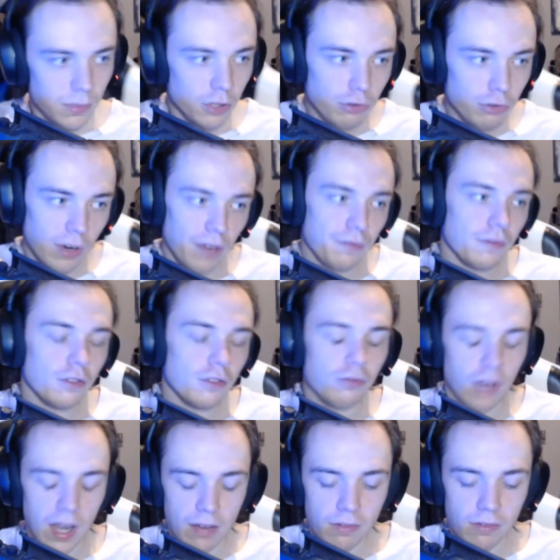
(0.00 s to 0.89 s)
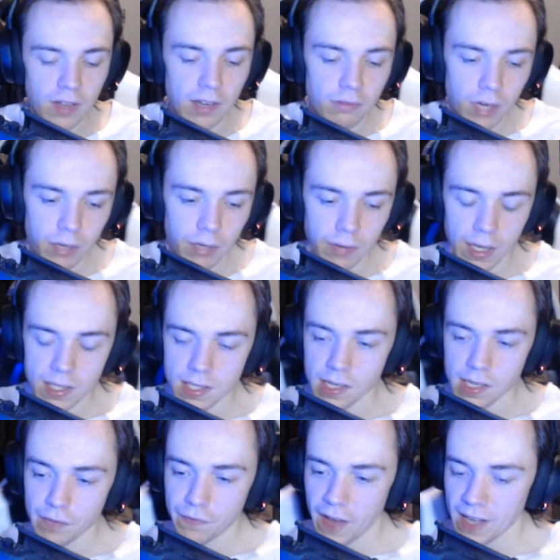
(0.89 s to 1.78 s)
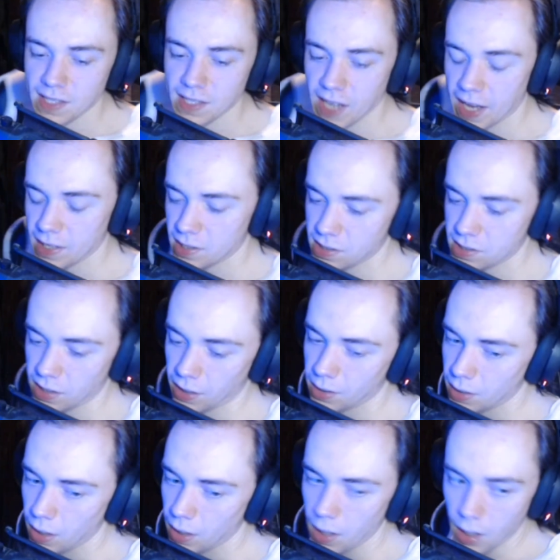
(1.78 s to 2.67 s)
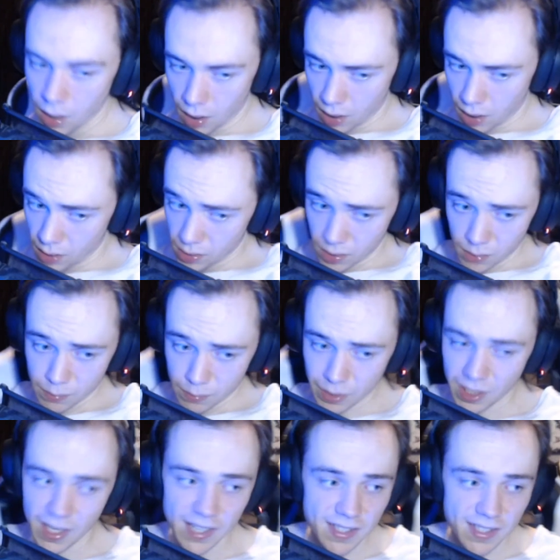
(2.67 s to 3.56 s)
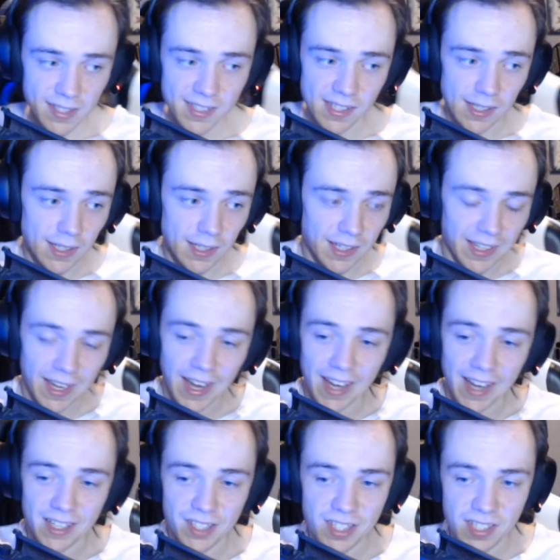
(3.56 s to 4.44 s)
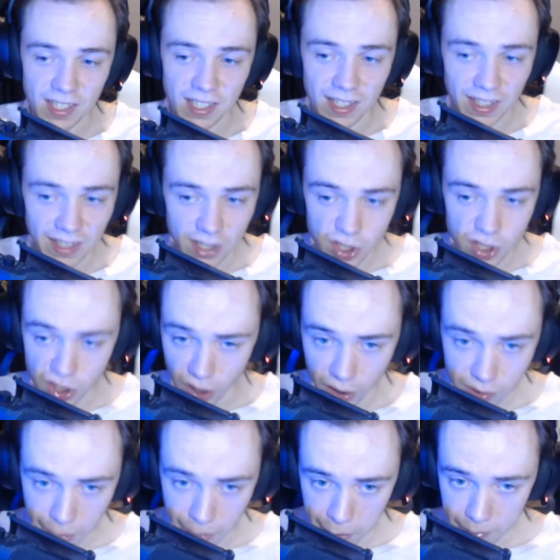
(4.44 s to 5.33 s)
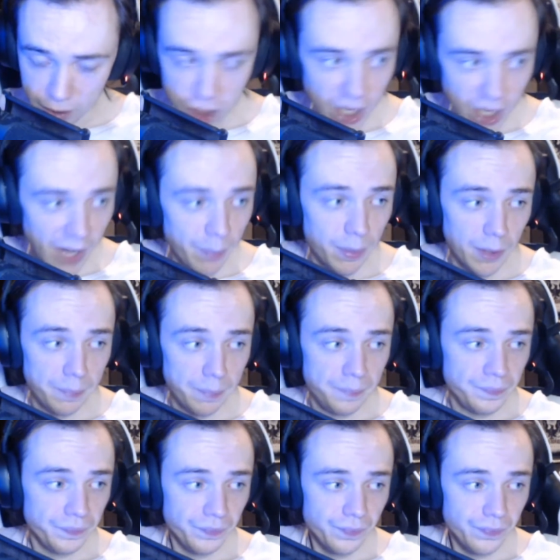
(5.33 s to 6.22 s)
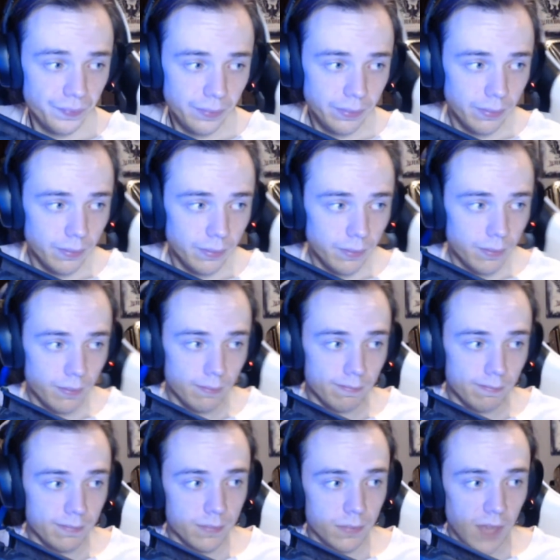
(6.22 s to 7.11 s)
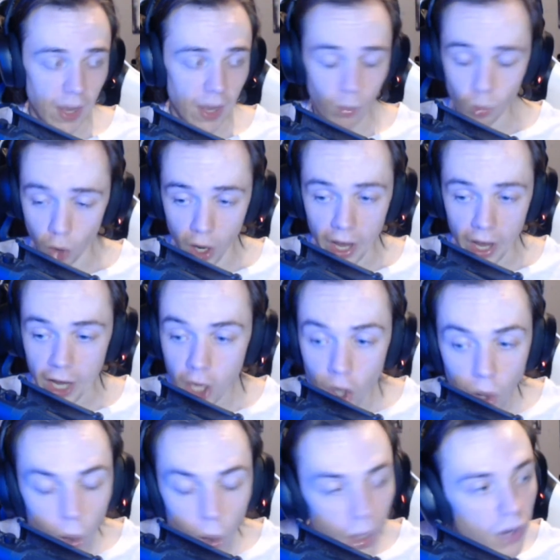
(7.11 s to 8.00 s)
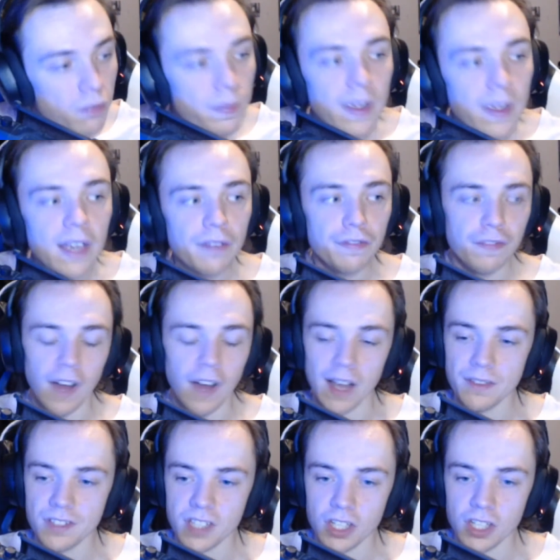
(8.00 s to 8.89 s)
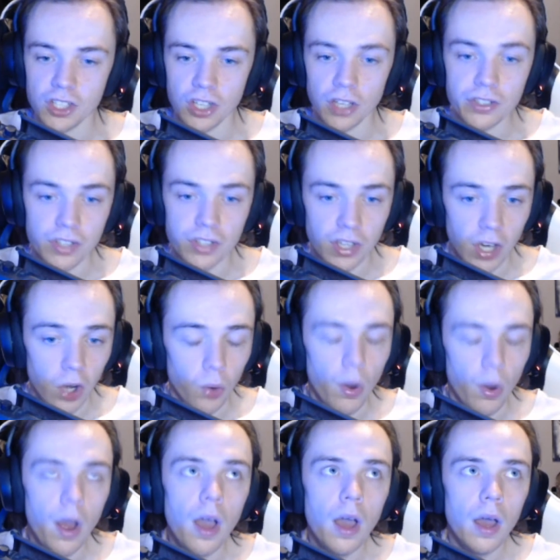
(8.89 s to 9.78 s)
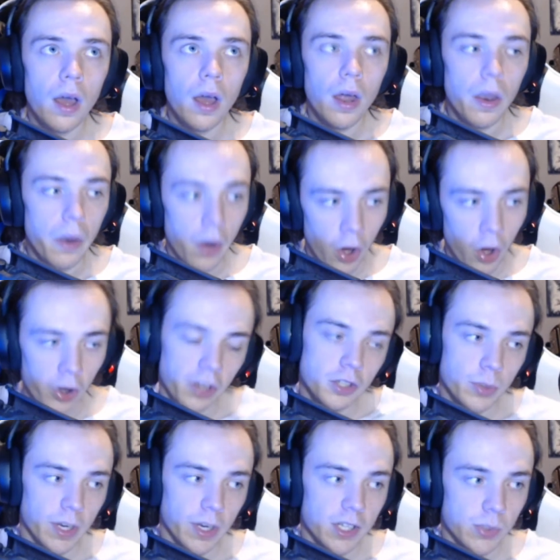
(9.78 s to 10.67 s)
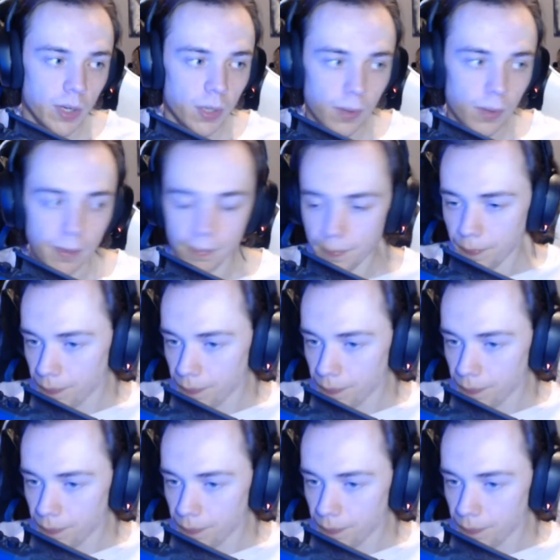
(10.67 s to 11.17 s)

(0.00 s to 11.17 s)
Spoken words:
Great in-ring wrestler. Fantastic. But he has a ceiling, and his ceiling is not WWE champion. It could have been 5-6 years ago. Not in 2021.